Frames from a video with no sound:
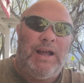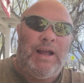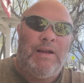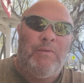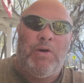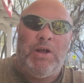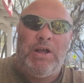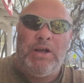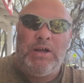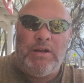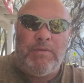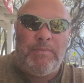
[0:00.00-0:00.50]

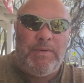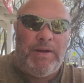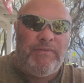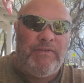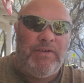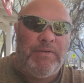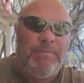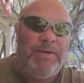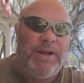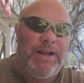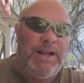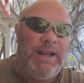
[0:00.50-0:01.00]
welcome
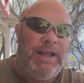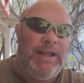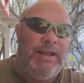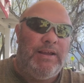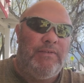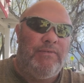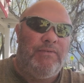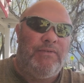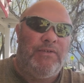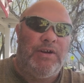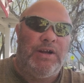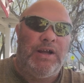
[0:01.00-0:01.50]

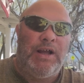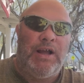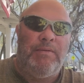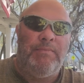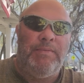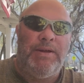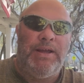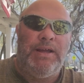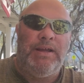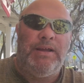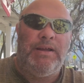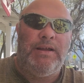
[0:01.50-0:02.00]
everybody for
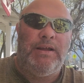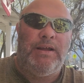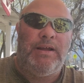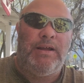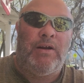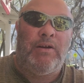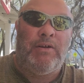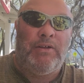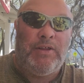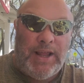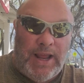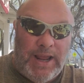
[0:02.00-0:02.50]
coming,
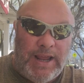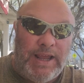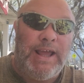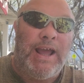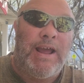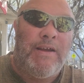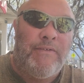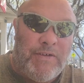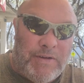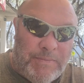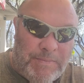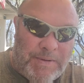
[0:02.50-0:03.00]
or
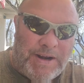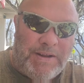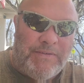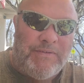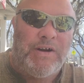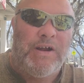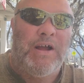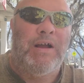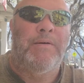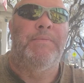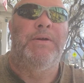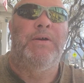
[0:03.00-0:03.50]
thank everybody
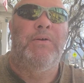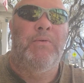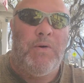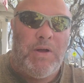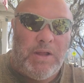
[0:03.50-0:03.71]
for coming.